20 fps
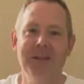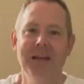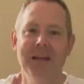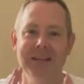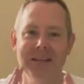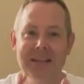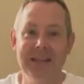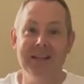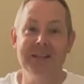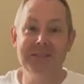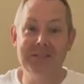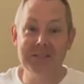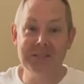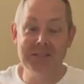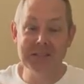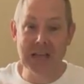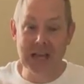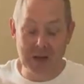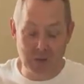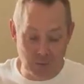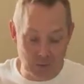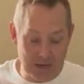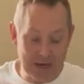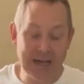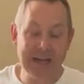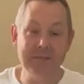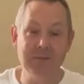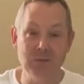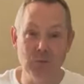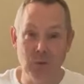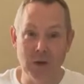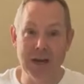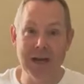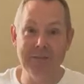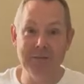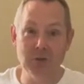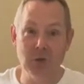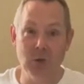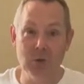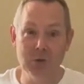needless to say, what
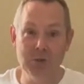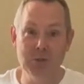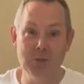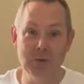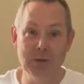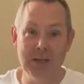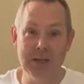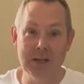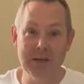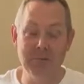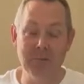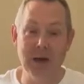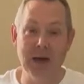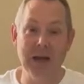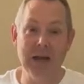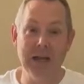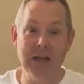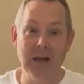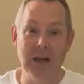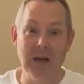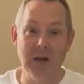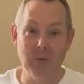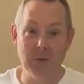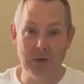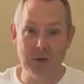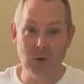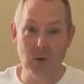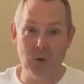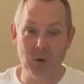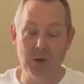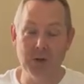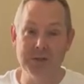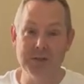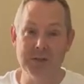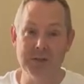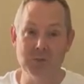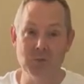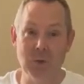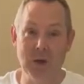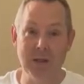I've told you in my recordings
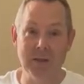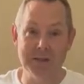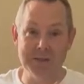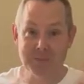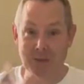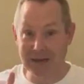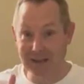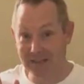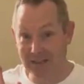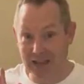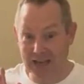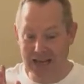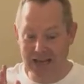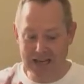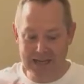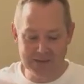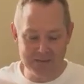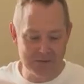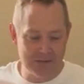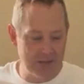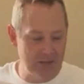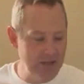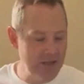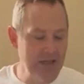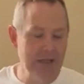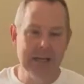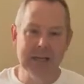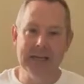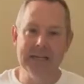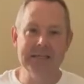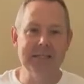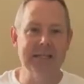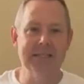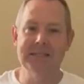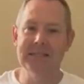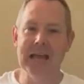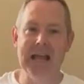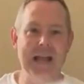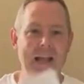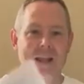as well as my lives is
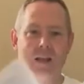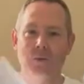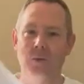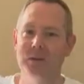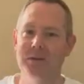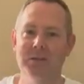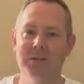exactly what the